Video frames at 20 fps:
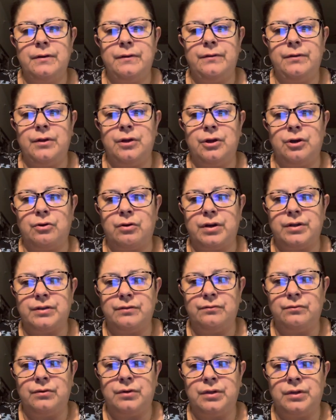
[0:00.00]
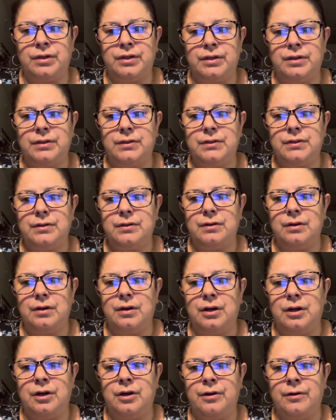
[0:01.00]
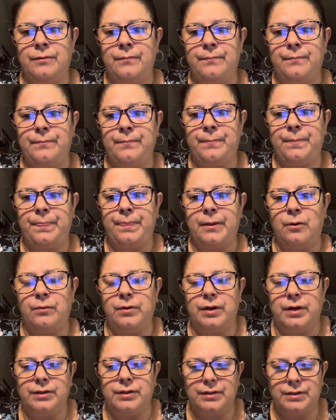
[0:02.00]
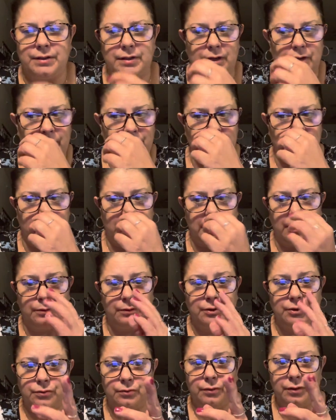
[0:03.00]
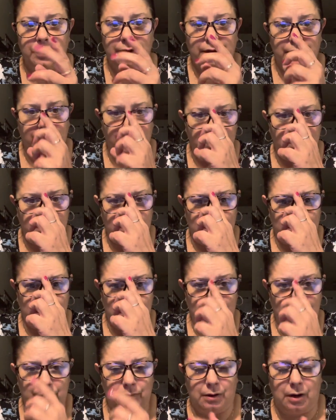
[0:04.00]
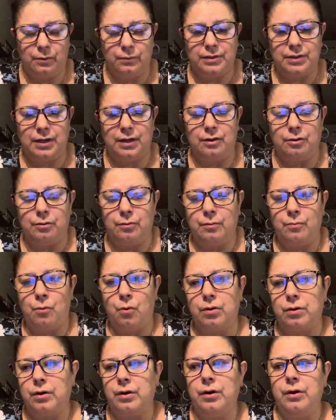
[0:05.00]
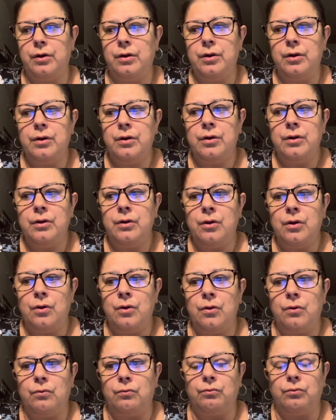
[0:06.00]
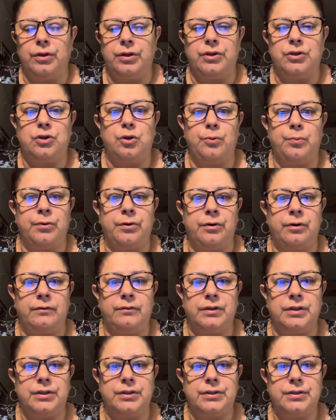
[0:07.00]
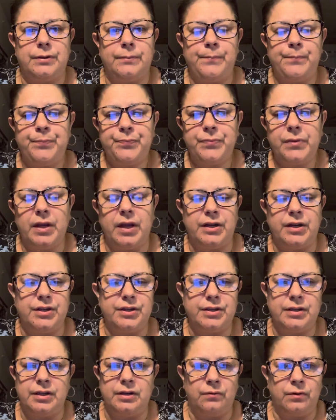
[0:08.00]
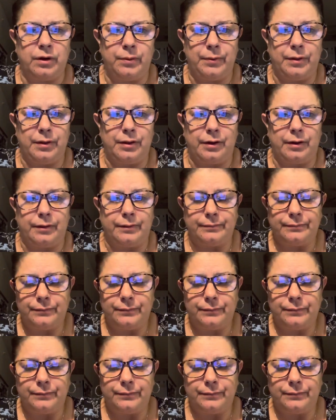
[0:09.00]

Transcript: the aggressive ones. I wouldn't necessarily say they were truly aggressive. I would say they were more really super nervous and just didn't want to be there.